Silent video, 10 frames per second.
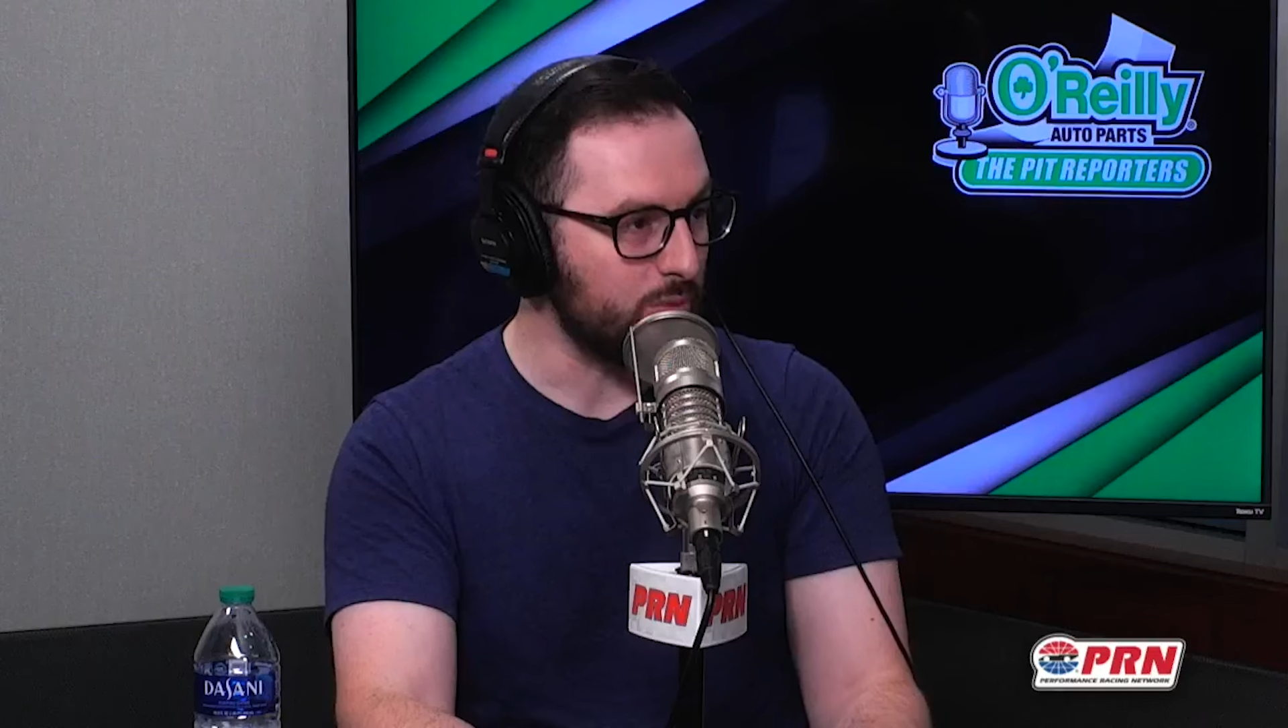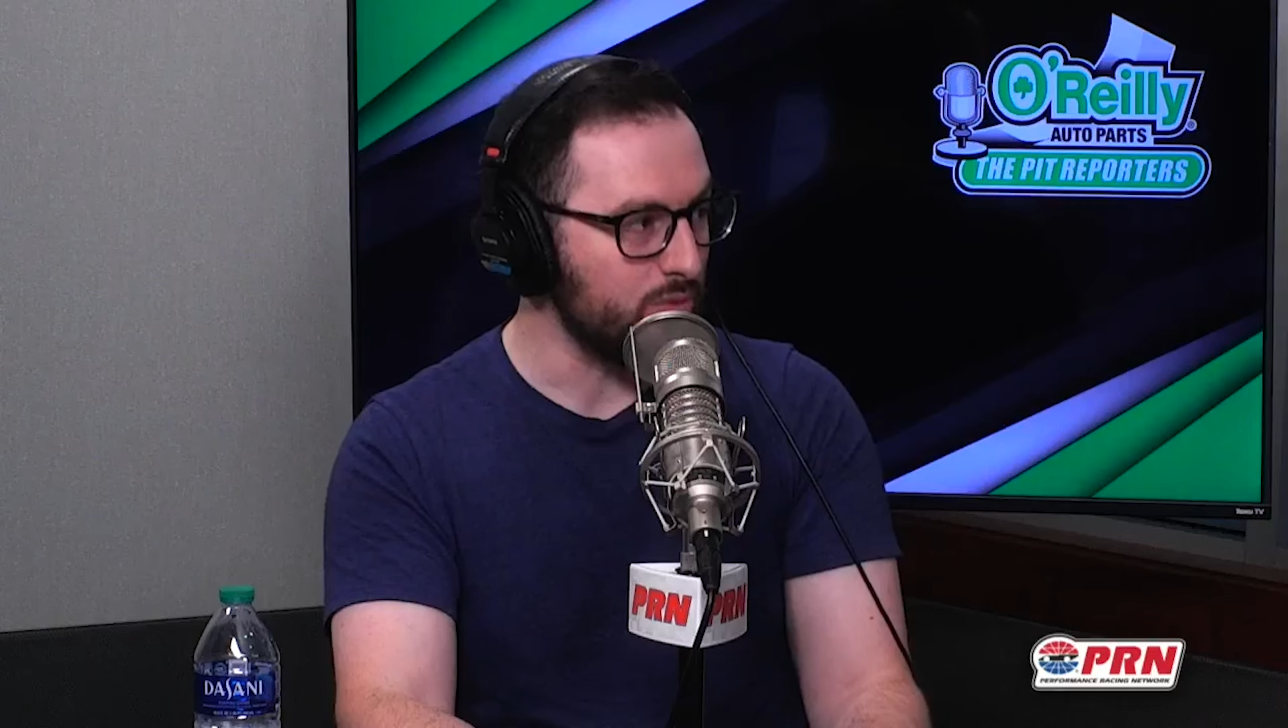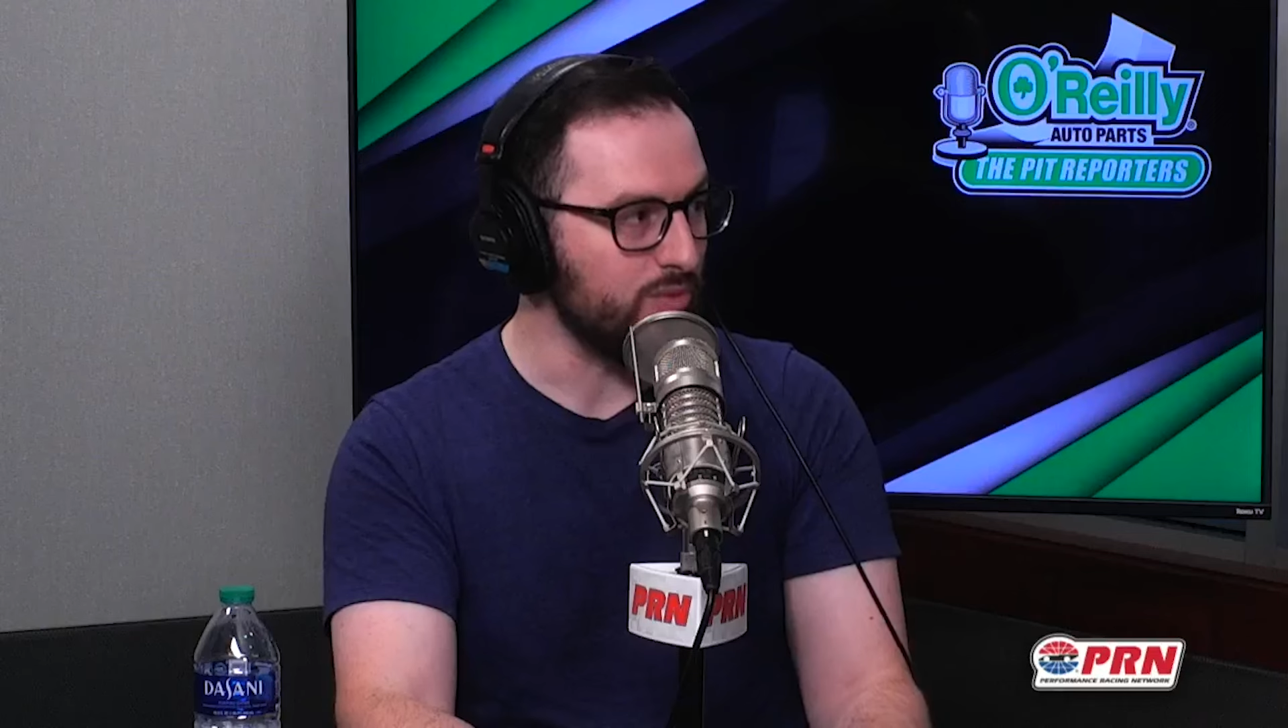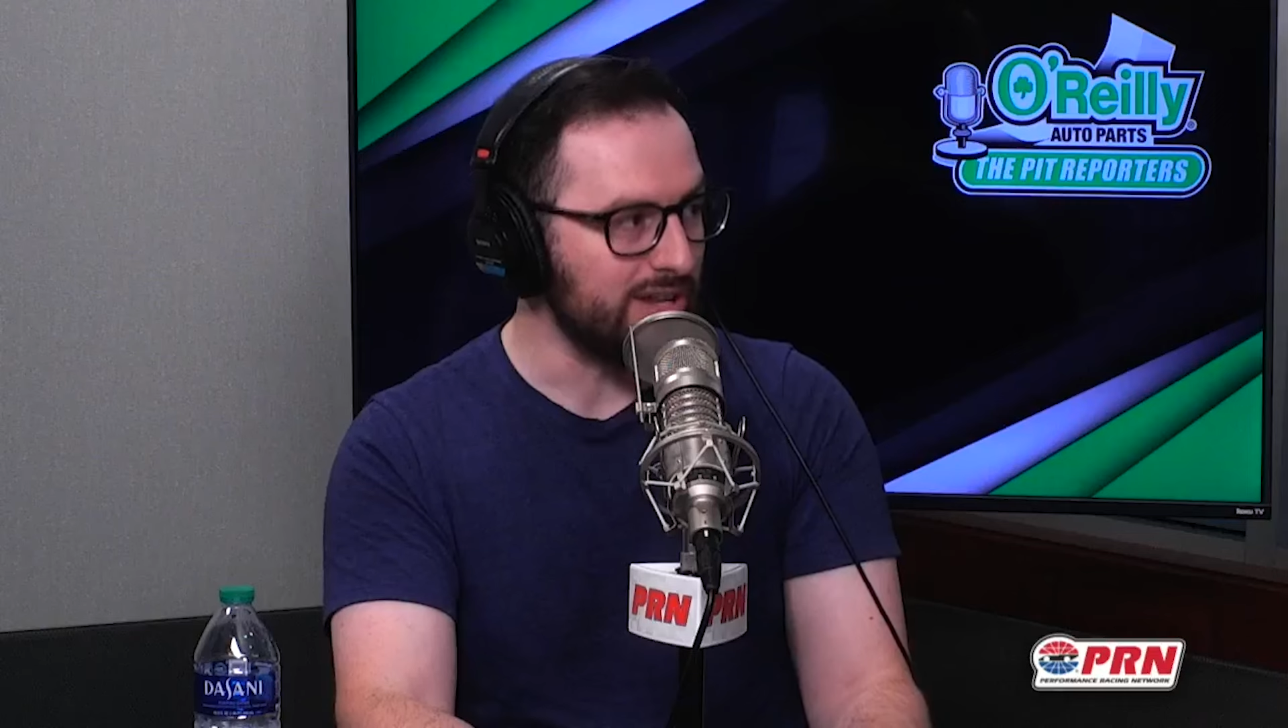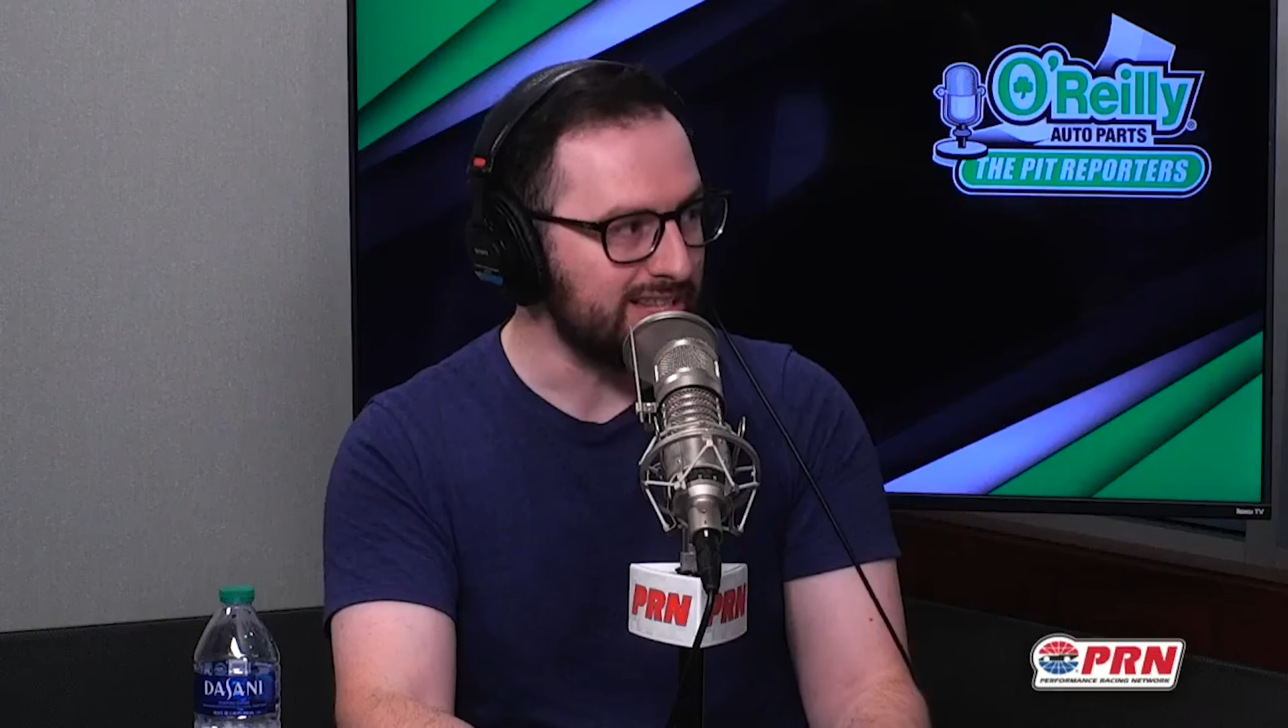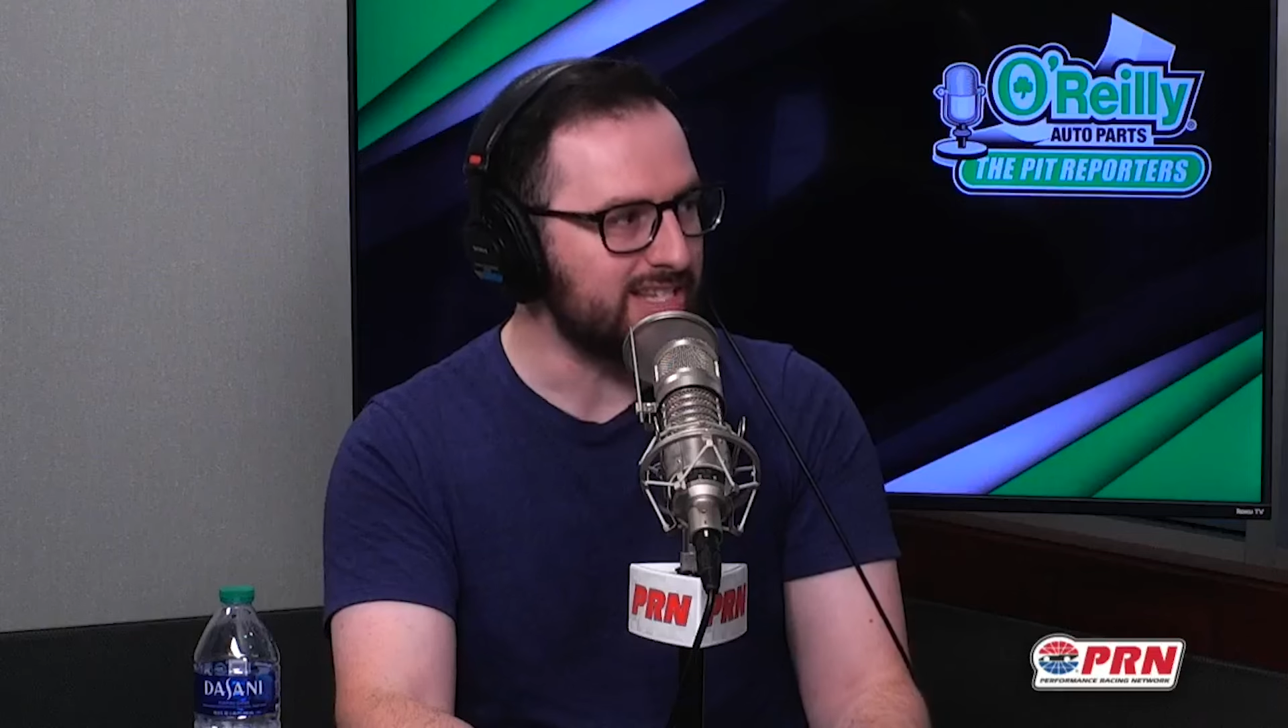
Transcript: were really